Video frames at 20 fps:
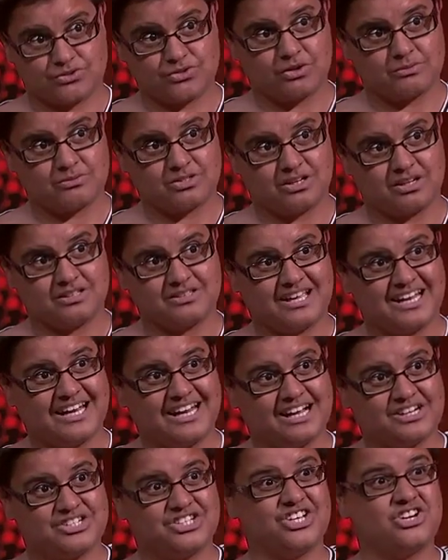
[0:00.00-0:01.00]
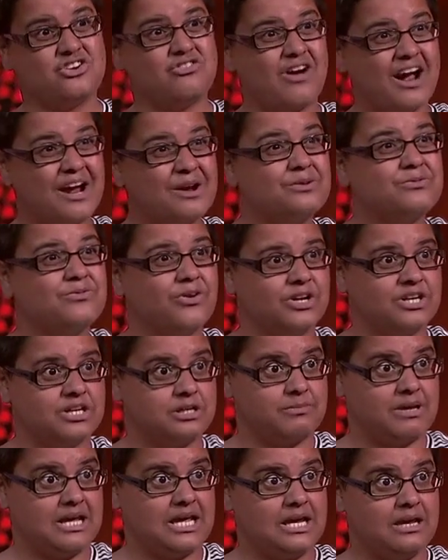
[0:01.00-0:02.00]
Scriptonite Daily actually
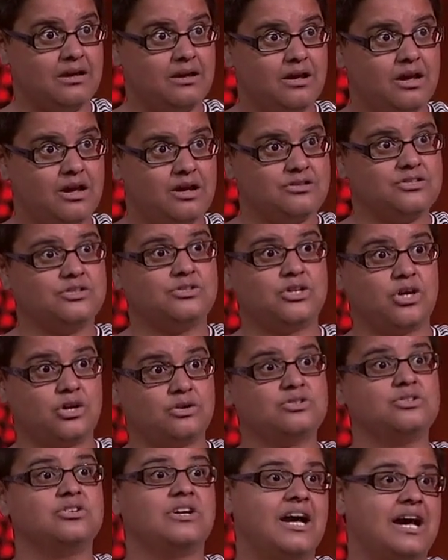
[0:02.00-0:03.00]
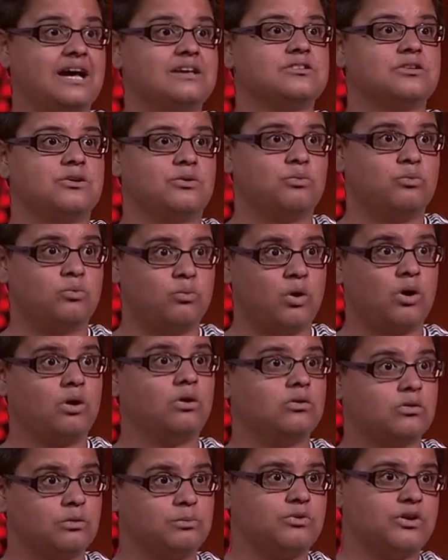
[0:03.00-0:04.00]
crowdfunded me to go to Gaza
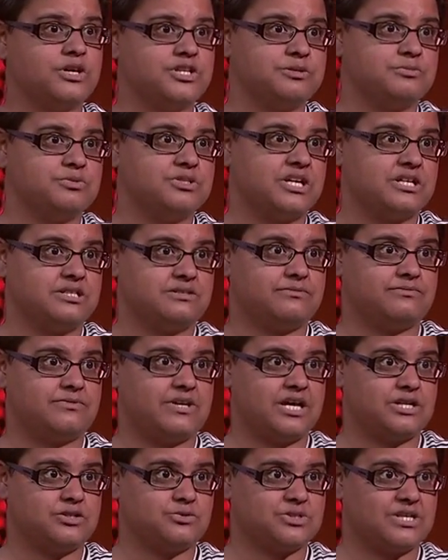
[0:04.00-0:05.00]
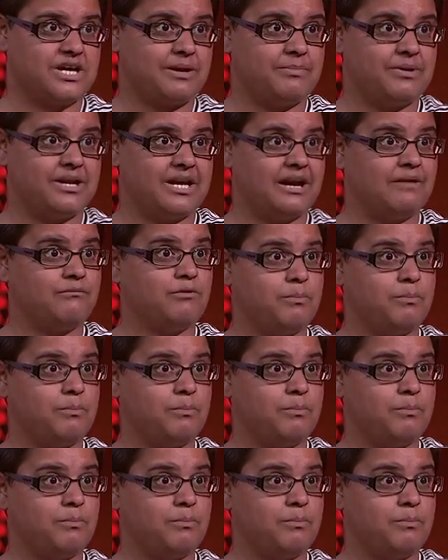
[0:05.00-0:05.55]
while Operation Protective Edge was happening and